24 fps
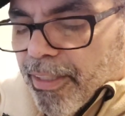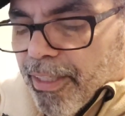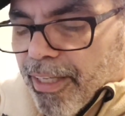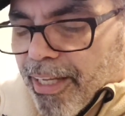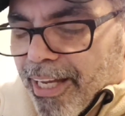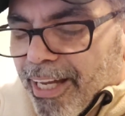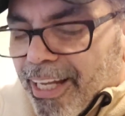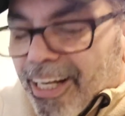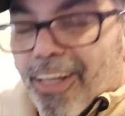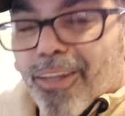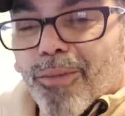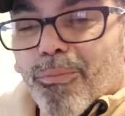I
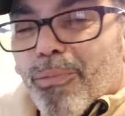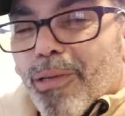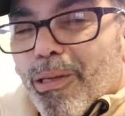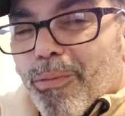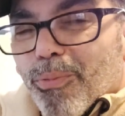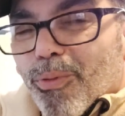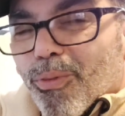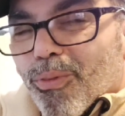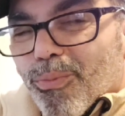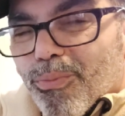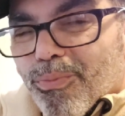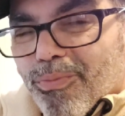had other
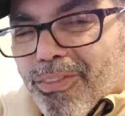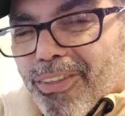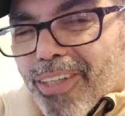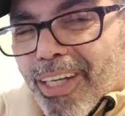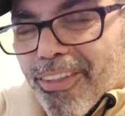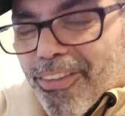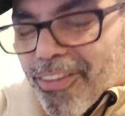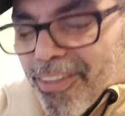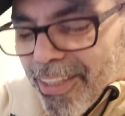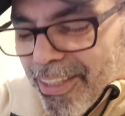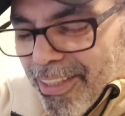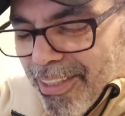people
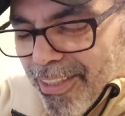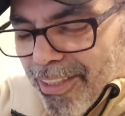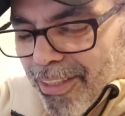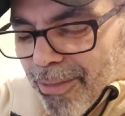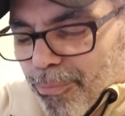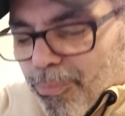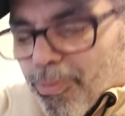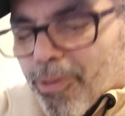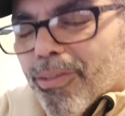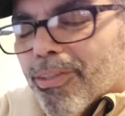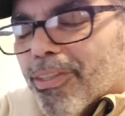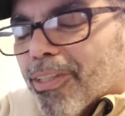touching it, you know,
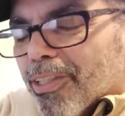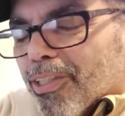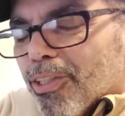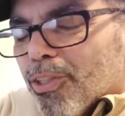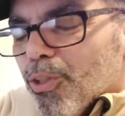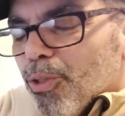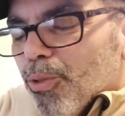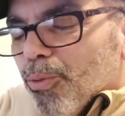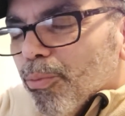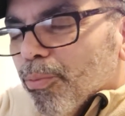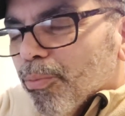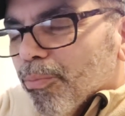putting the
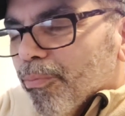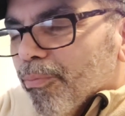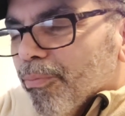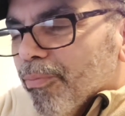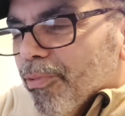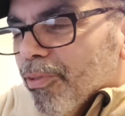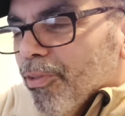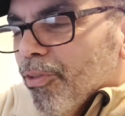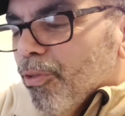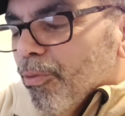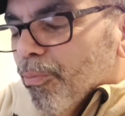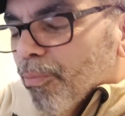lube
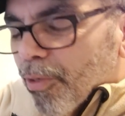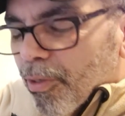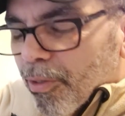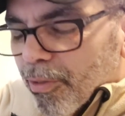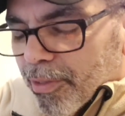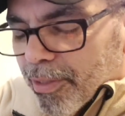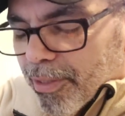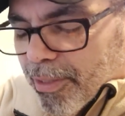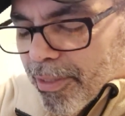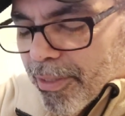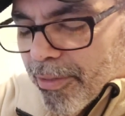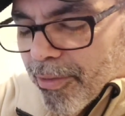on
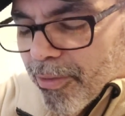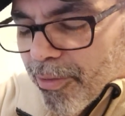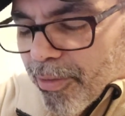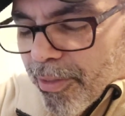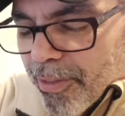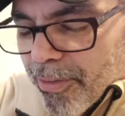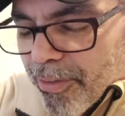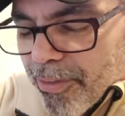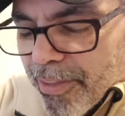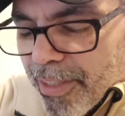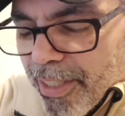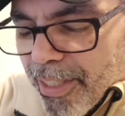it or
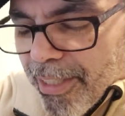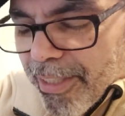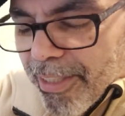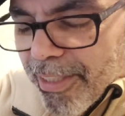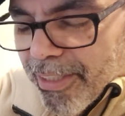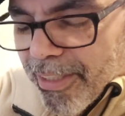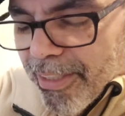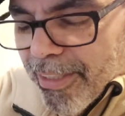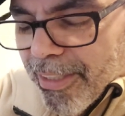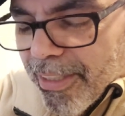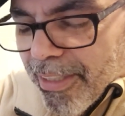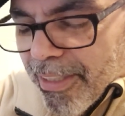inside it.
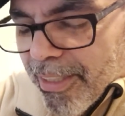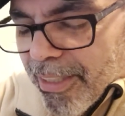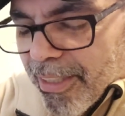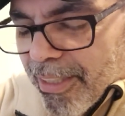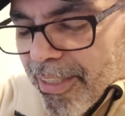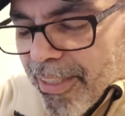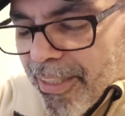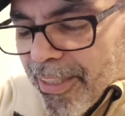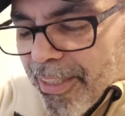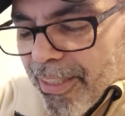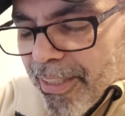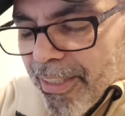
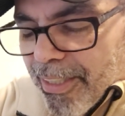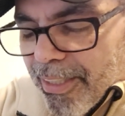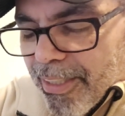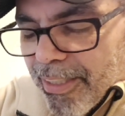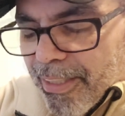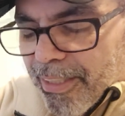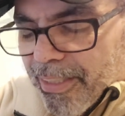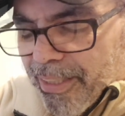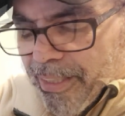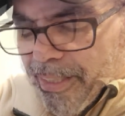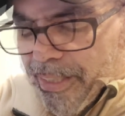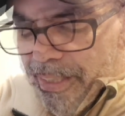
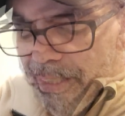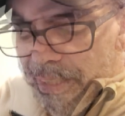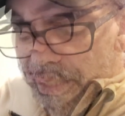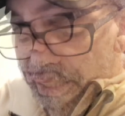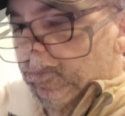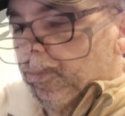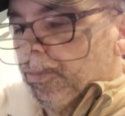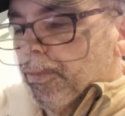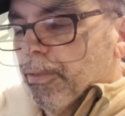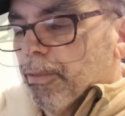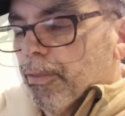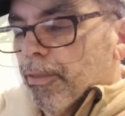
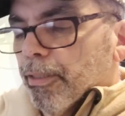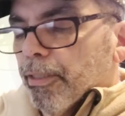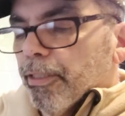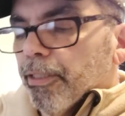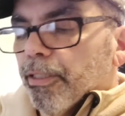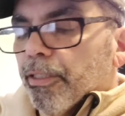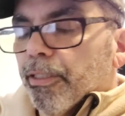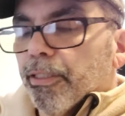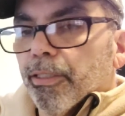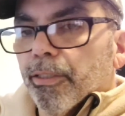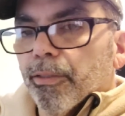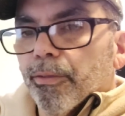There you
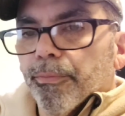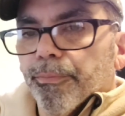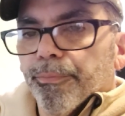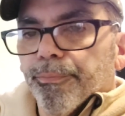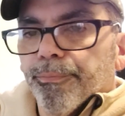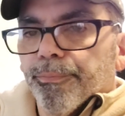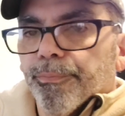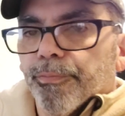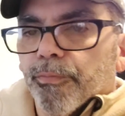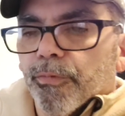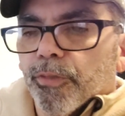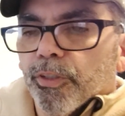go.
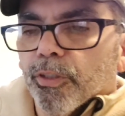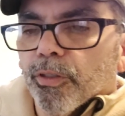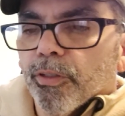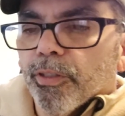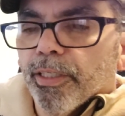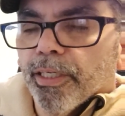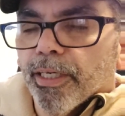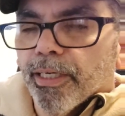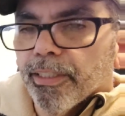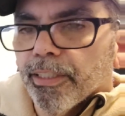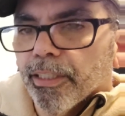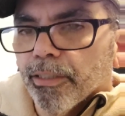So
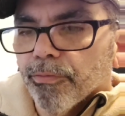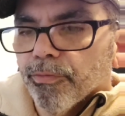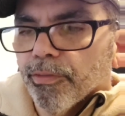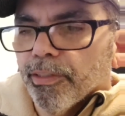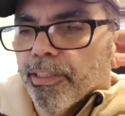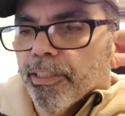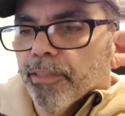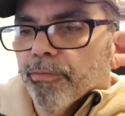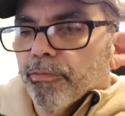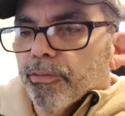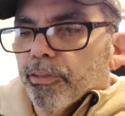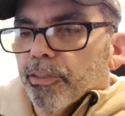yeah, I
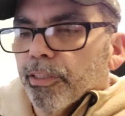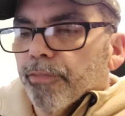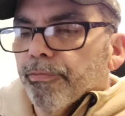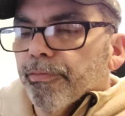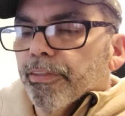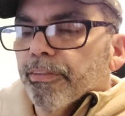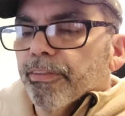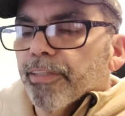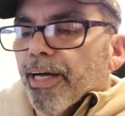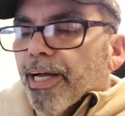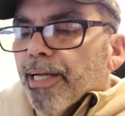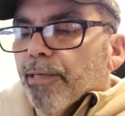definitely get
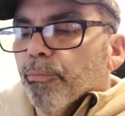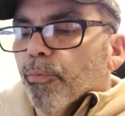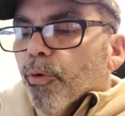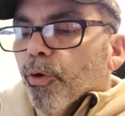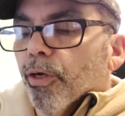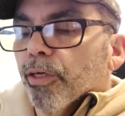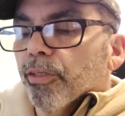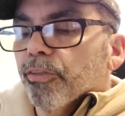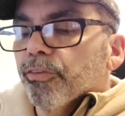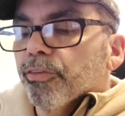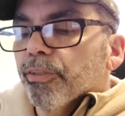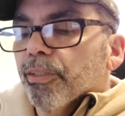this high
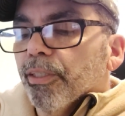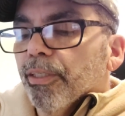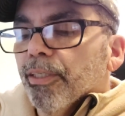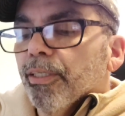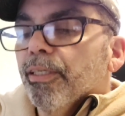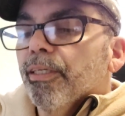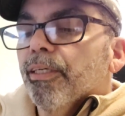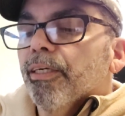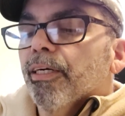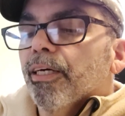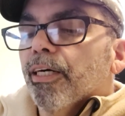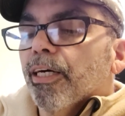marks
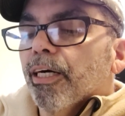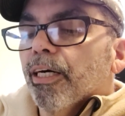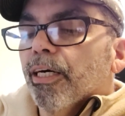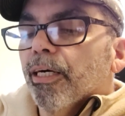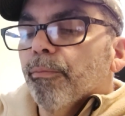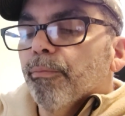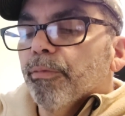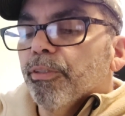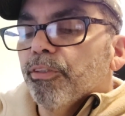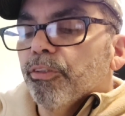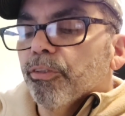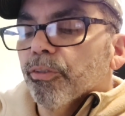
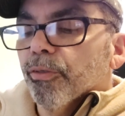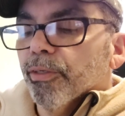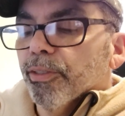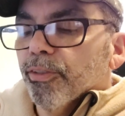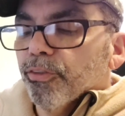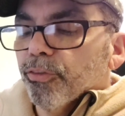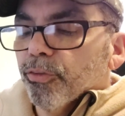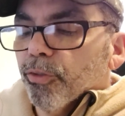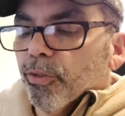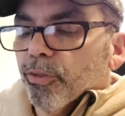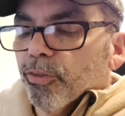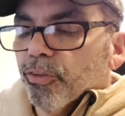until I
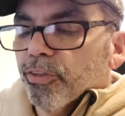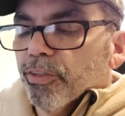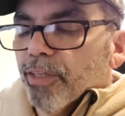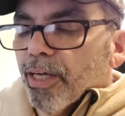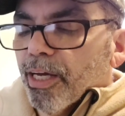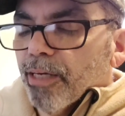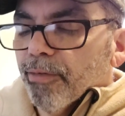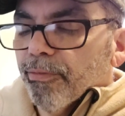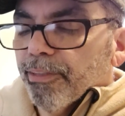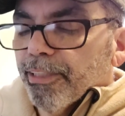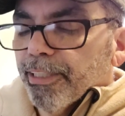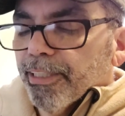start
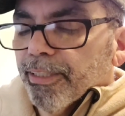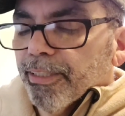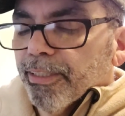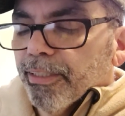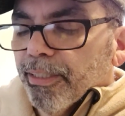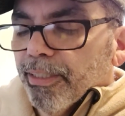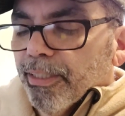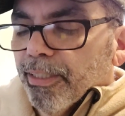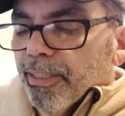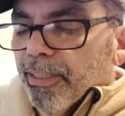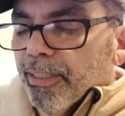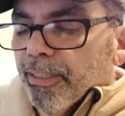solving it,
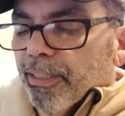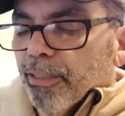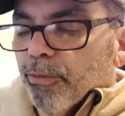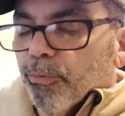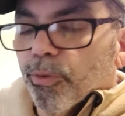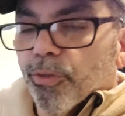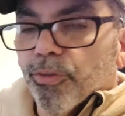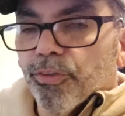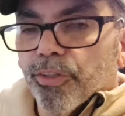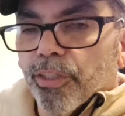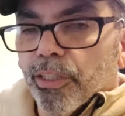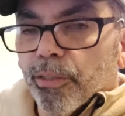and then we'll
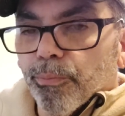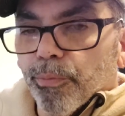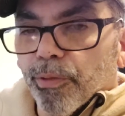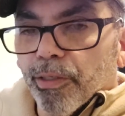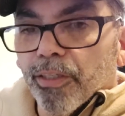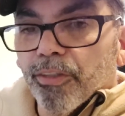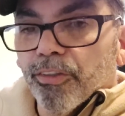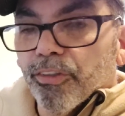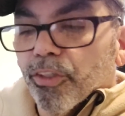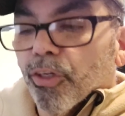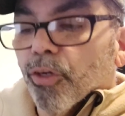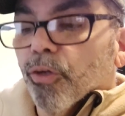see. But
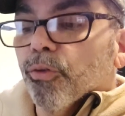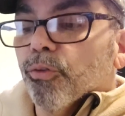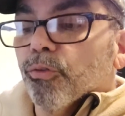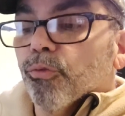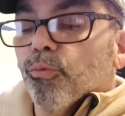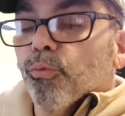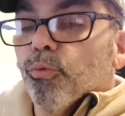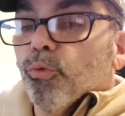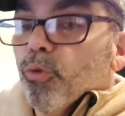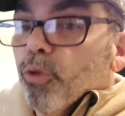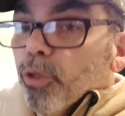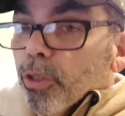it turns
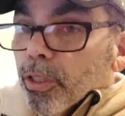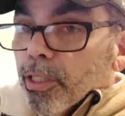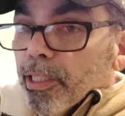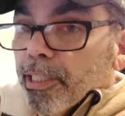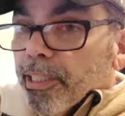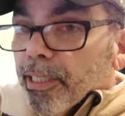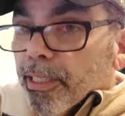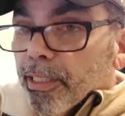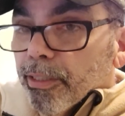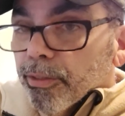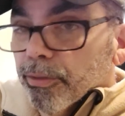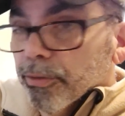really
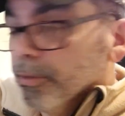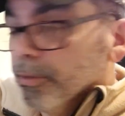nice,